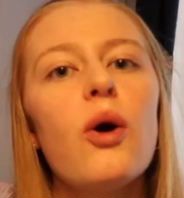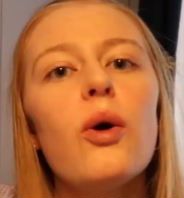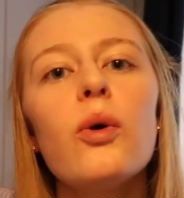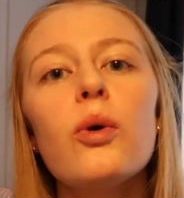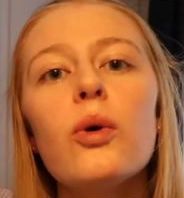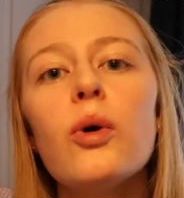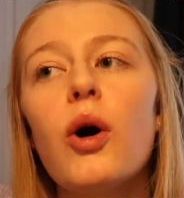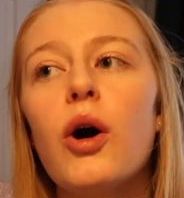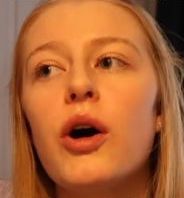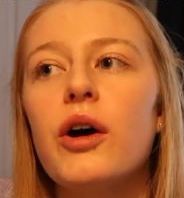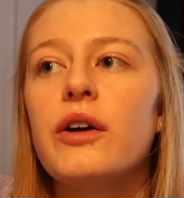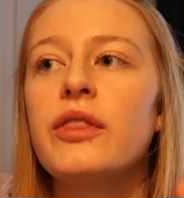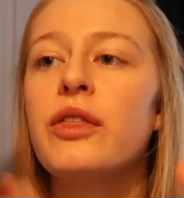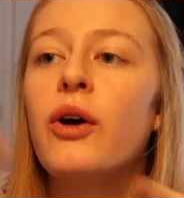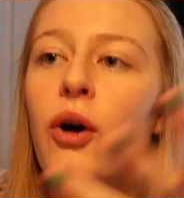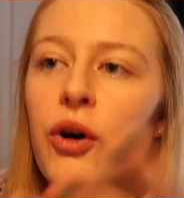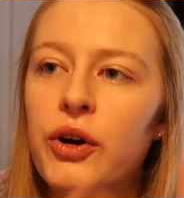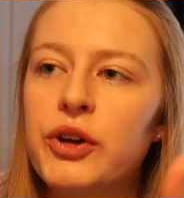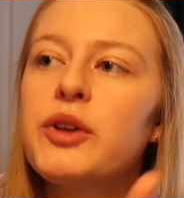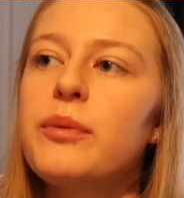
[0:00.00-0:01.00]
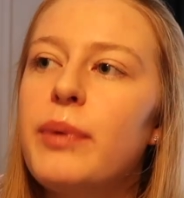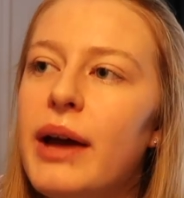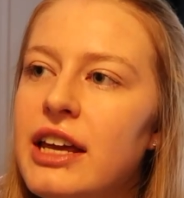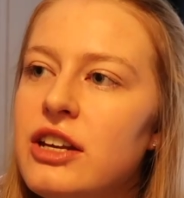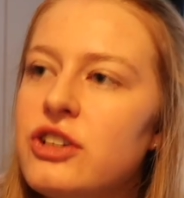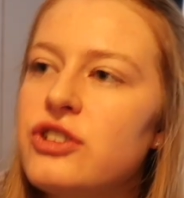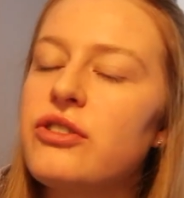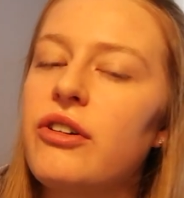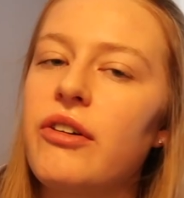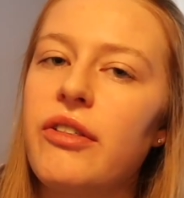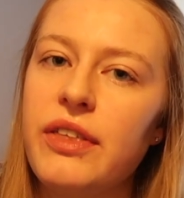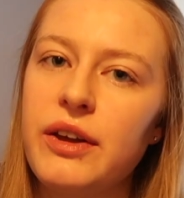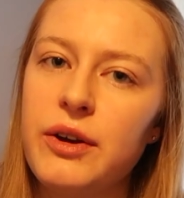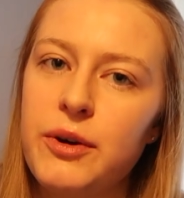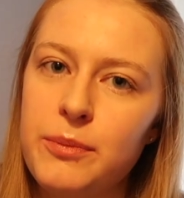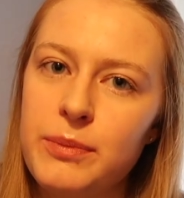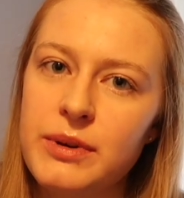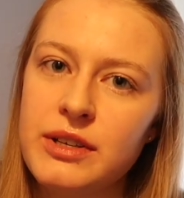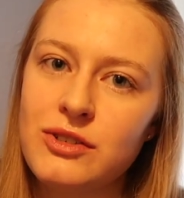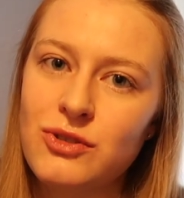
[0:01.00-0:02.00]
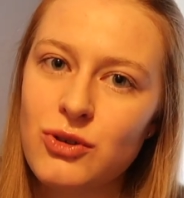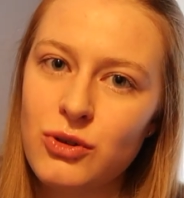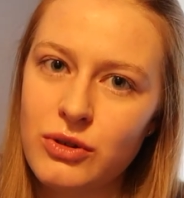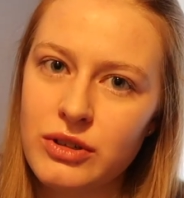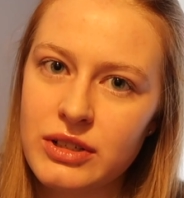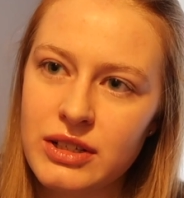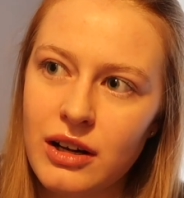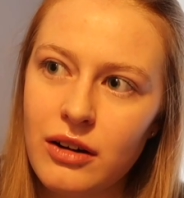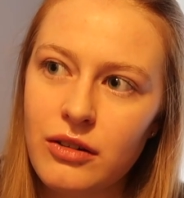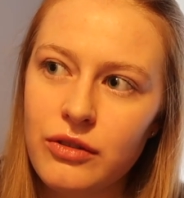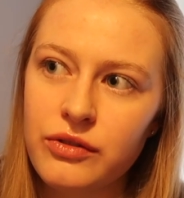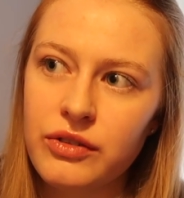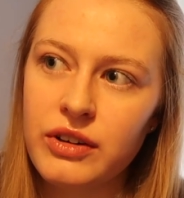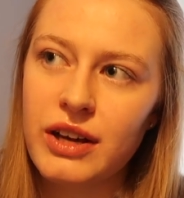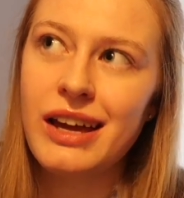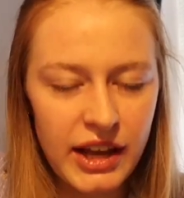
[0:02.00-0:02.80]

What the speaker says: or the occupational therapist herself.